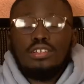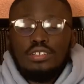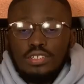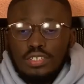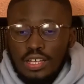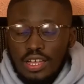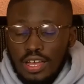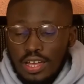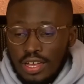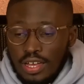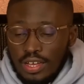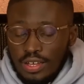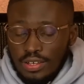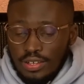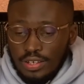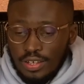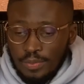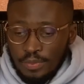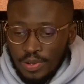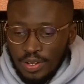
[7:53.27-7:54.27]

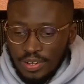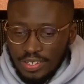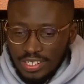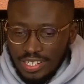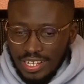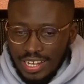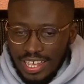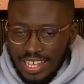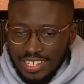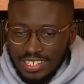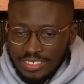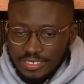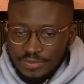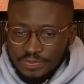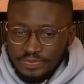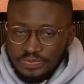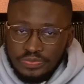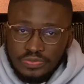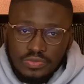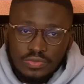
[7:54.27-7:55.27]
I'm not gonna lie.
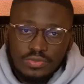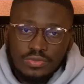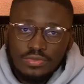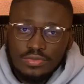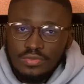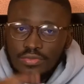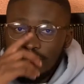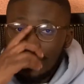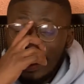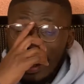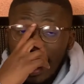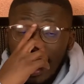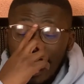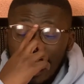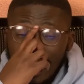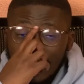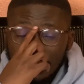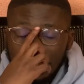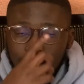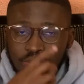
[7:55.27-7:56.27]
I
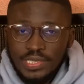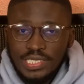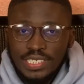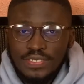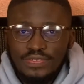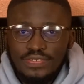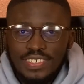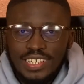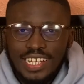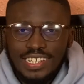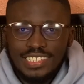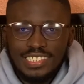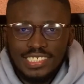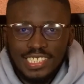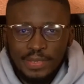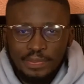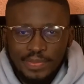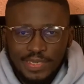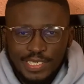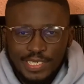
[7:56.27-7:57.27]
100% feel like this
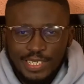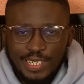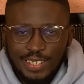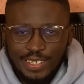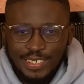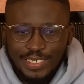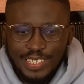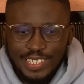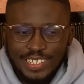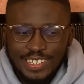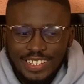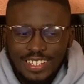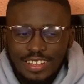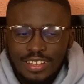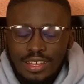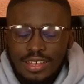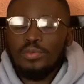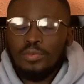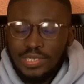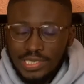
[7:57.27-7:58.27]
episode
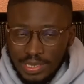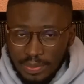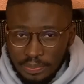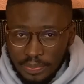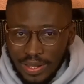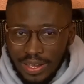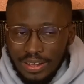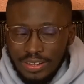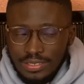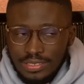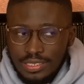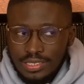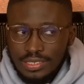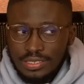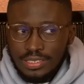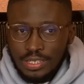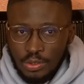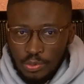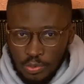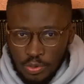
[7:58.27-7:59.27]
was about
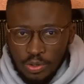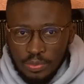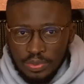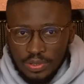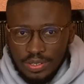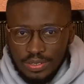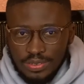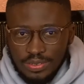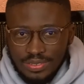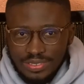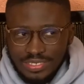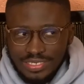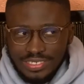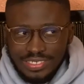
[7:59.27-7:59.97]
that war balloon.